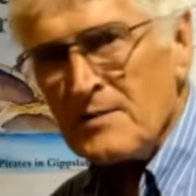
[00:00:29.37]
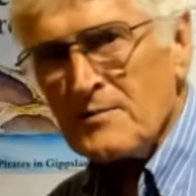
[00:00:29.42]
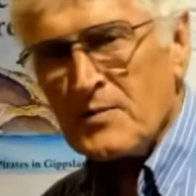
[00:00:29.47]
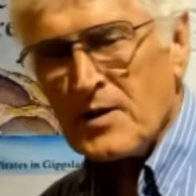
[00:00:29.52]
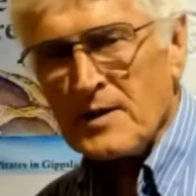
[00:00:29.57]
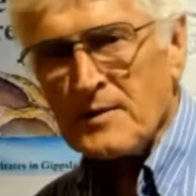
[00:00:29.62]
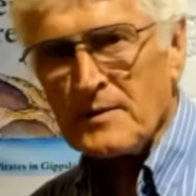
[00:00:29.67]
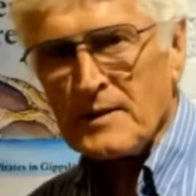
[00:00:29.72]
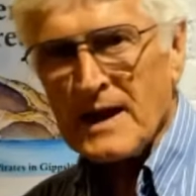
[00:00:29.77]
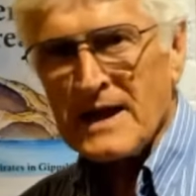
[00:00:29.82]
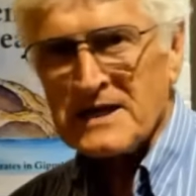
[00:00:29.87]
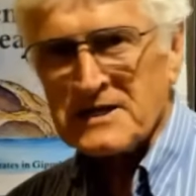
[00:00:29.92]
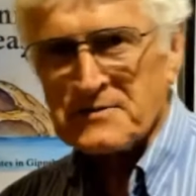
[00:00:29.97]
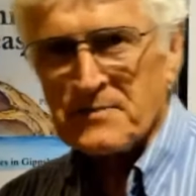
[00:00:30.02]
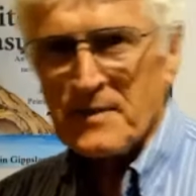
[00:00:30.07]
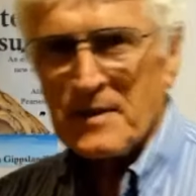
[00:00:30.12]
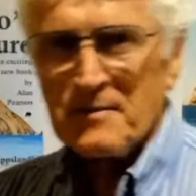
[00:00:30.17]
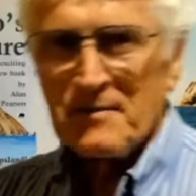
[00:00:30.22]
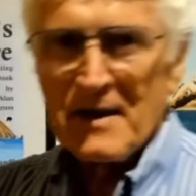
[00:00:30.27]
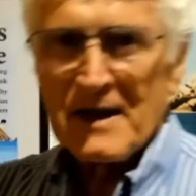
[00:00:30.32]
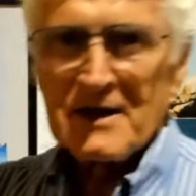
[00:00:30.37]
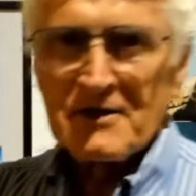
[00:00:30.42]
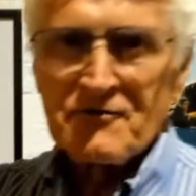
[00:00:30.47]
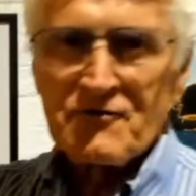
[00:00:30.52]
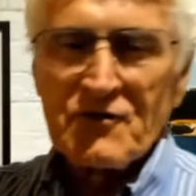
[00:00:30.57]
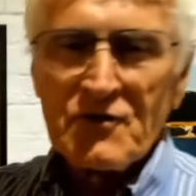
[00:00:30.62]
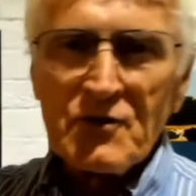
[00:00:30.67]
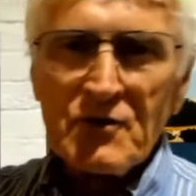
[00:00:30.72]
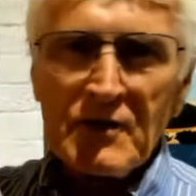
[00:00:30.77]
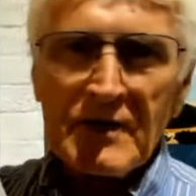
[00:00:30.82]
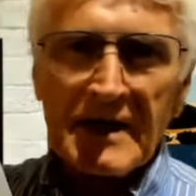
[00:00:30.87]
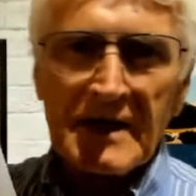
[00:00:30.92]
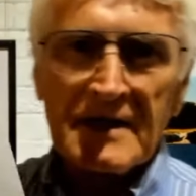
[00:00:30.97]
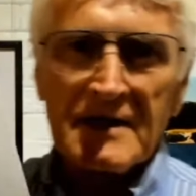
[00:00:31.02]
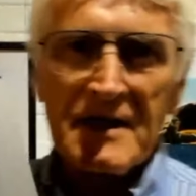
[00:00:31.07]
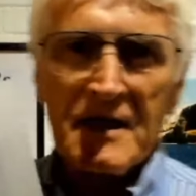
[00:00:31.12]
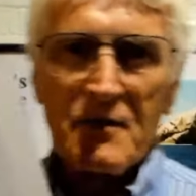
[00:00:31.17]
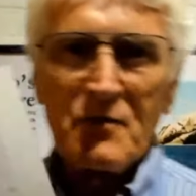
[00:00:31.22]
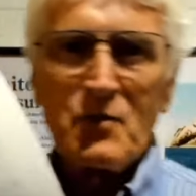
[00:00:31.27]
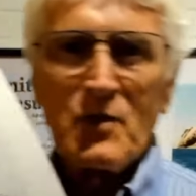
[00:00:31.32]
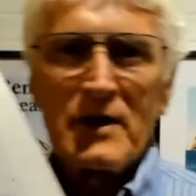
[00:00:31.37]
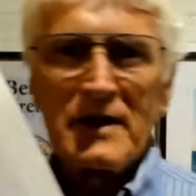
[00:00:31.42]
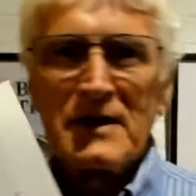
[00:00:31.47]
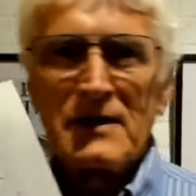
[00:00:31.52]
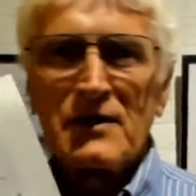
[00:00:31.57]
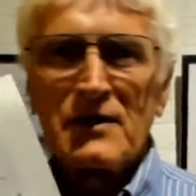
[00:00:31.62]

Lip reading: people ask me about drawing, why do you